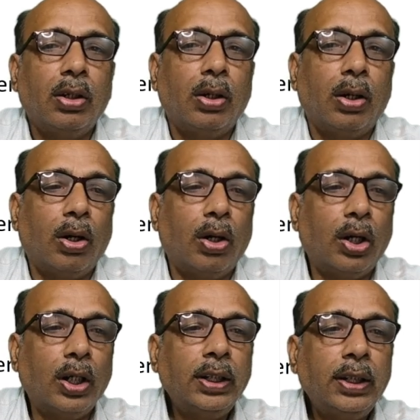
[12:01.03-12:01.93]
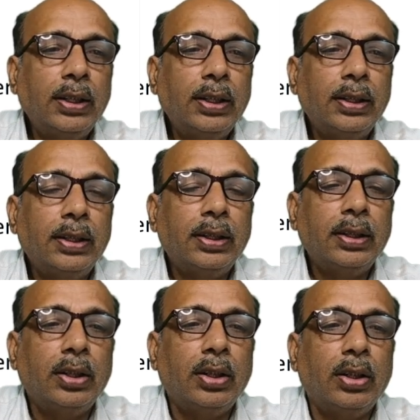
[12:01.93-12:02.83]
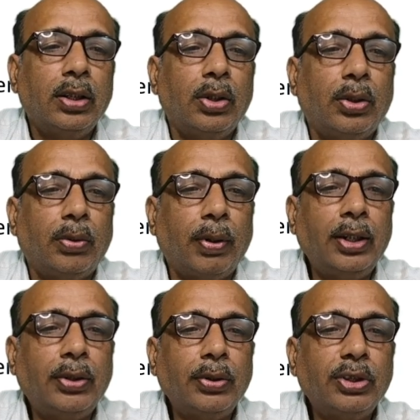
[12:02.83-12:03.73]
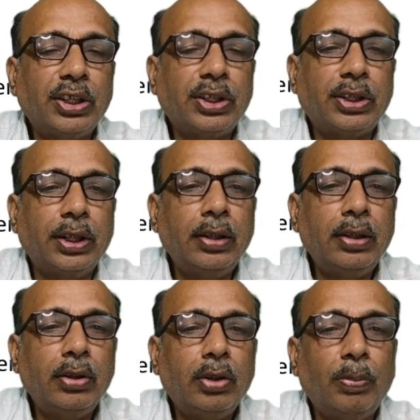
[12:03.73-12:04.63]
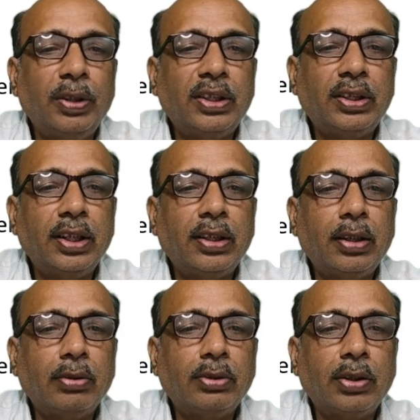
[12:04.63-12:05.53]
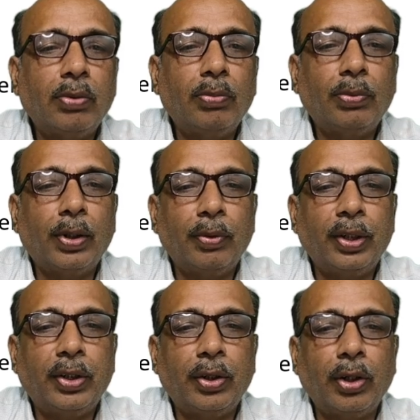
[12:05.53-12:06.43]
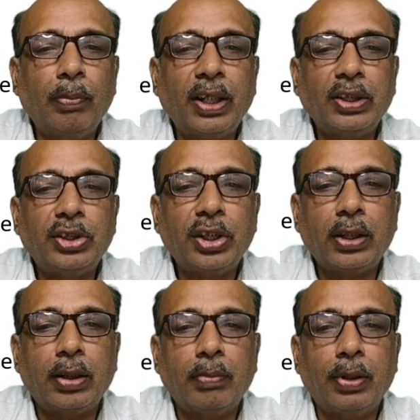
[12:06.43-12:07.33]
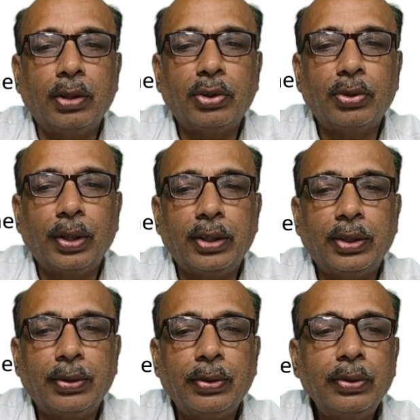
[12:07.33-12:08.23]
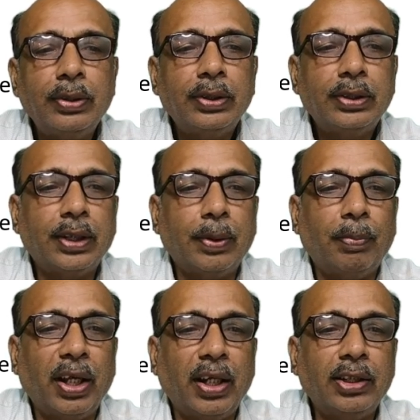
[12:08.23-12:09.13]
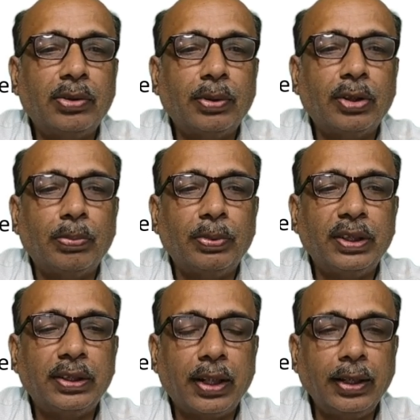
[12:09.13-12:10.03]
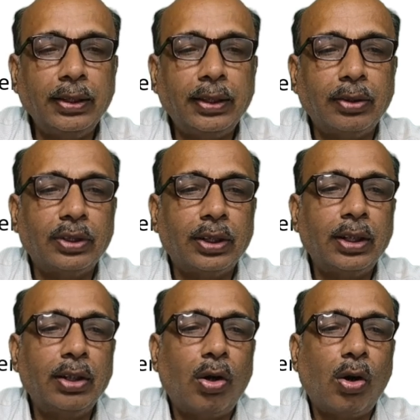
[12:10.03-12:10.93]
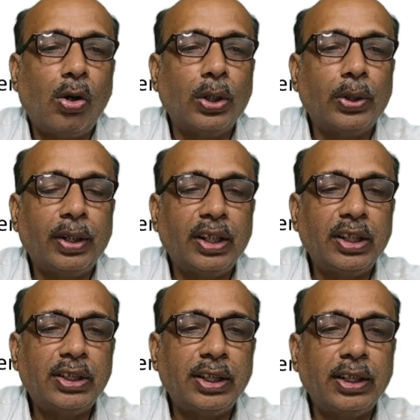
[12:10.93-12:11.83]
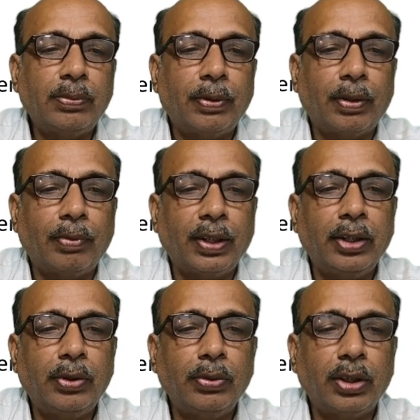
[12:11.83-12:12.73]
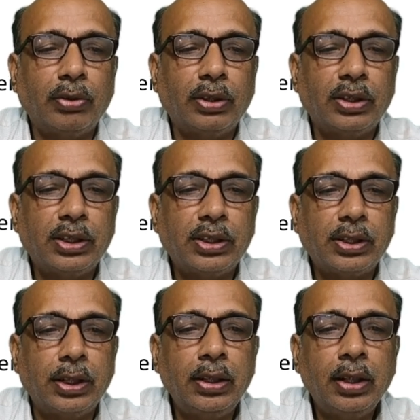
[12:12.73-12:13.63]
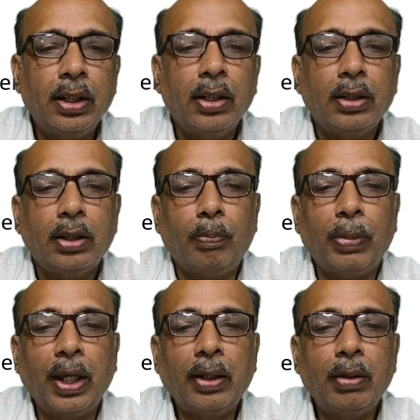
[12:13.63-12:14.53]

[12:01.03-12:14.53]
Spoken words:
On 12/2/16 rupees 3000 were withdrawn by check number so and so. The balance was rupees 9,000. On 26 February 2016, the bank